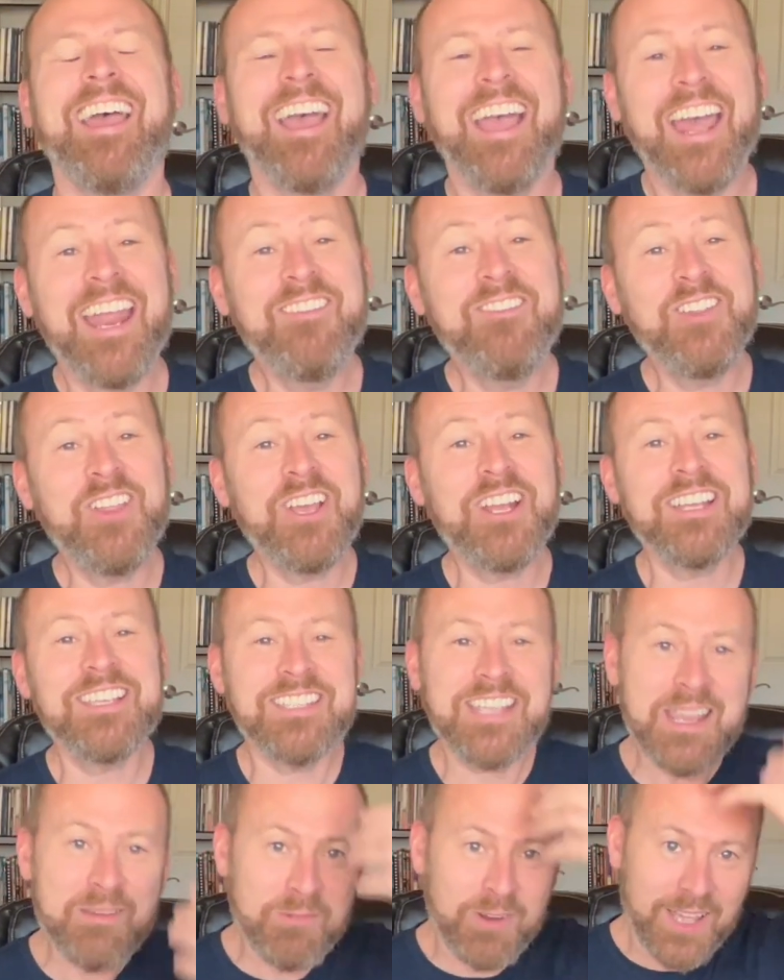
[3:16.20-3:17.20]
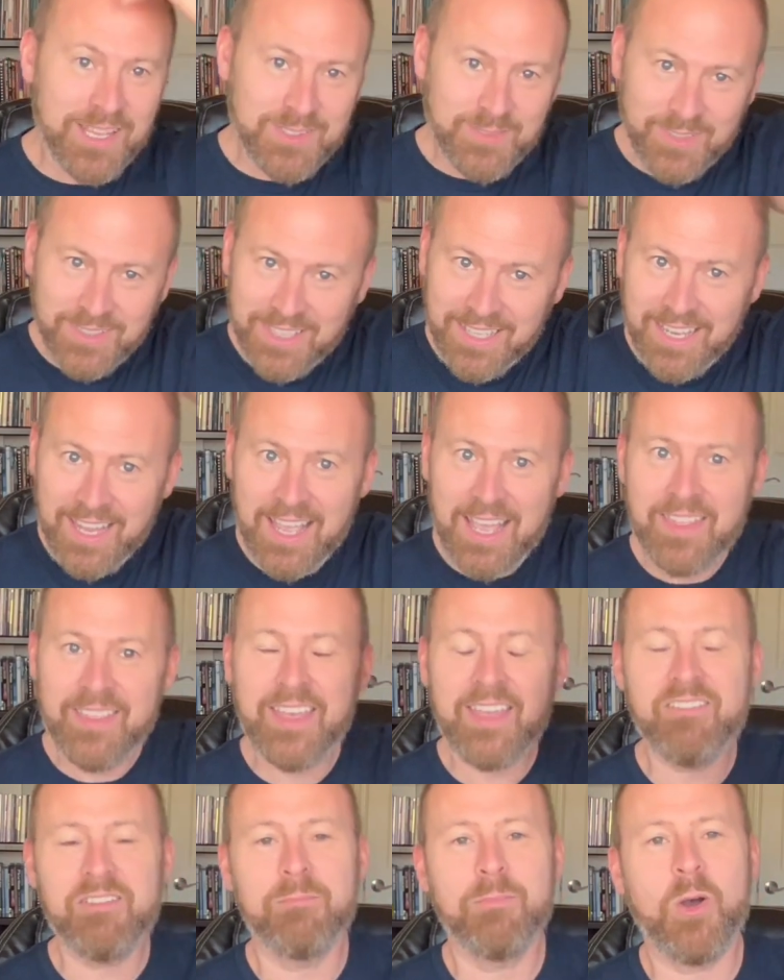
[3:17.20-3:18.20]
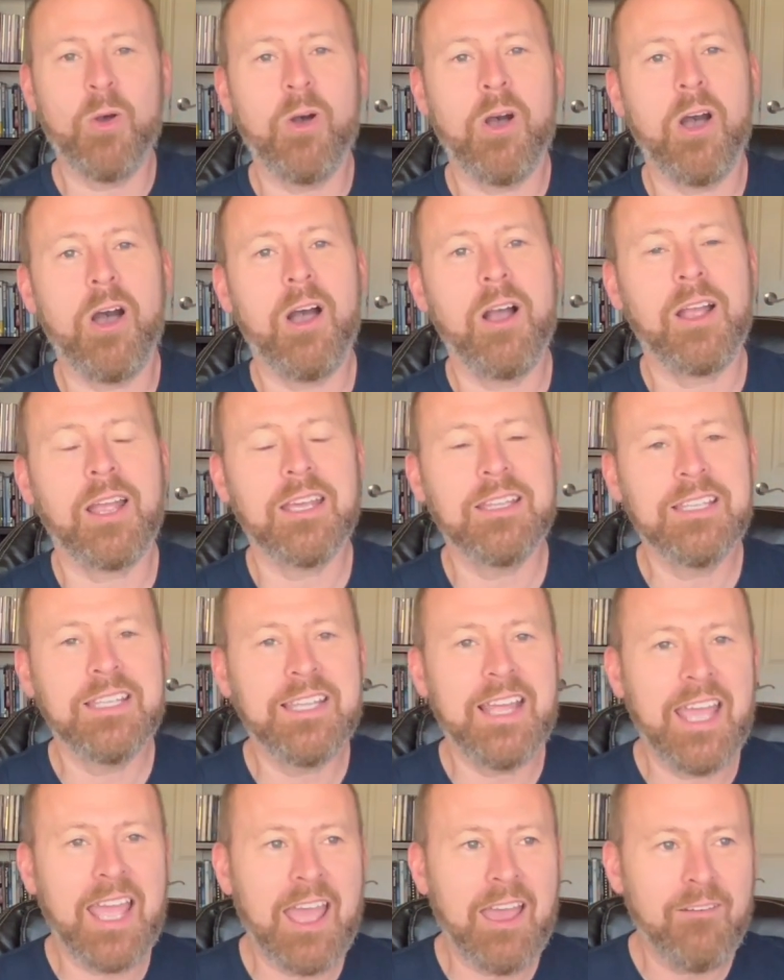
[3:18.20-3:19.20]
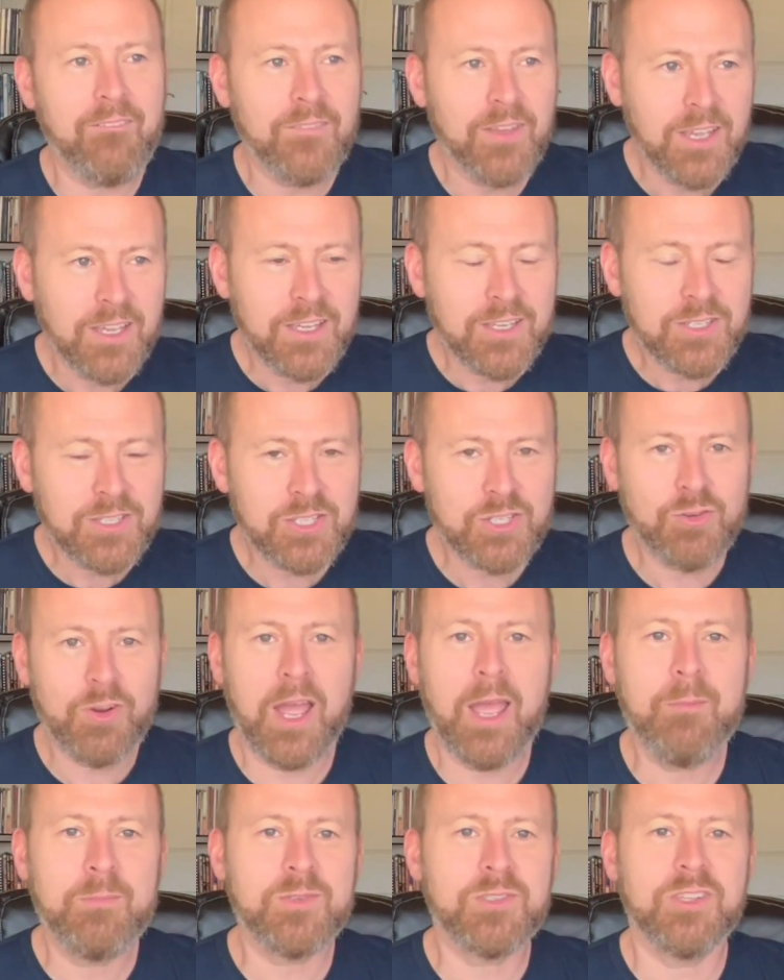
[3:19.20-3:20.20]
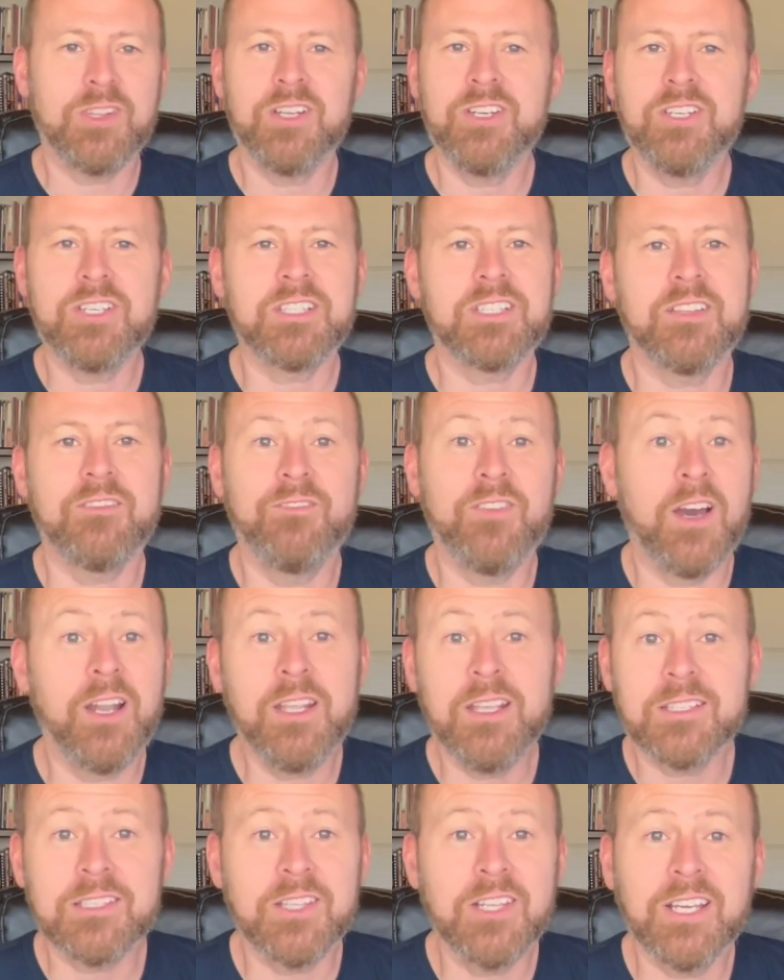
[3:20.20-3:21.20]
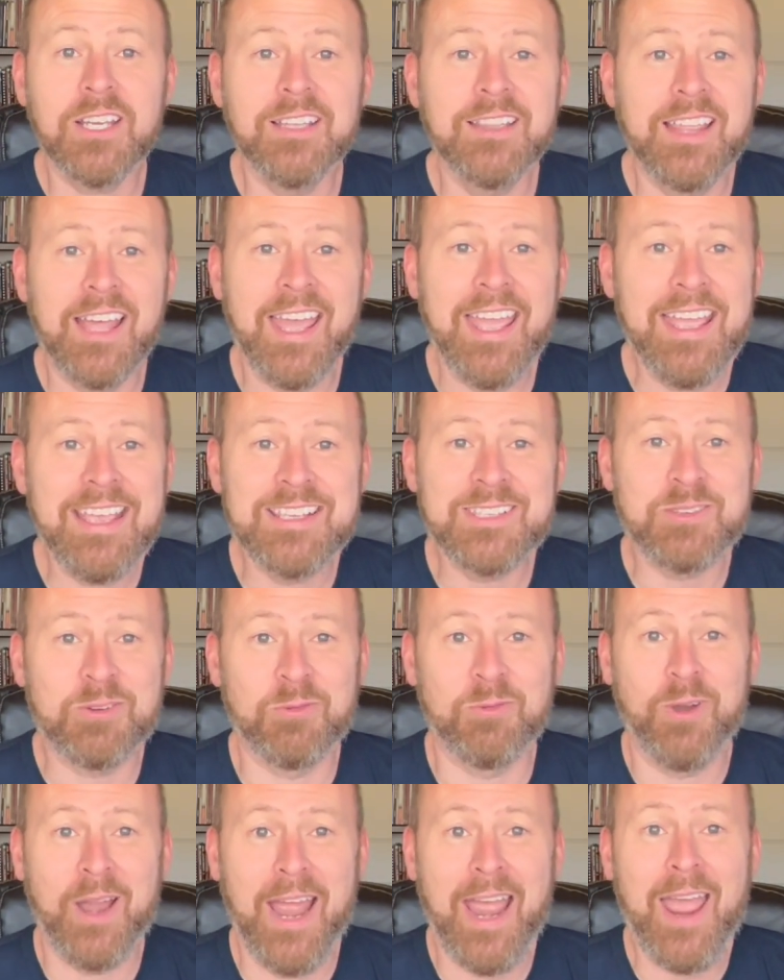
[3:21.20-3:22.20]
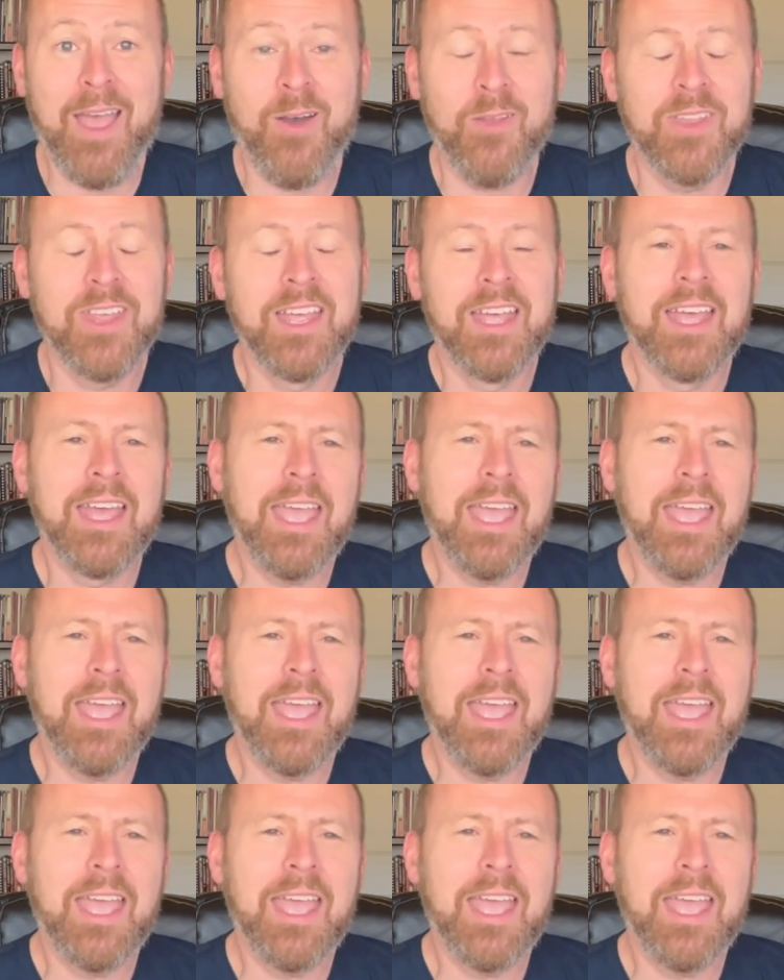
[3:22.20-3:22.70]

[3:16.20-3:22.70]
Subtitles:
if you look at a zebra, that's what they got. They have a mohawk, and then they have stripes, and they're just the funniest looking things around.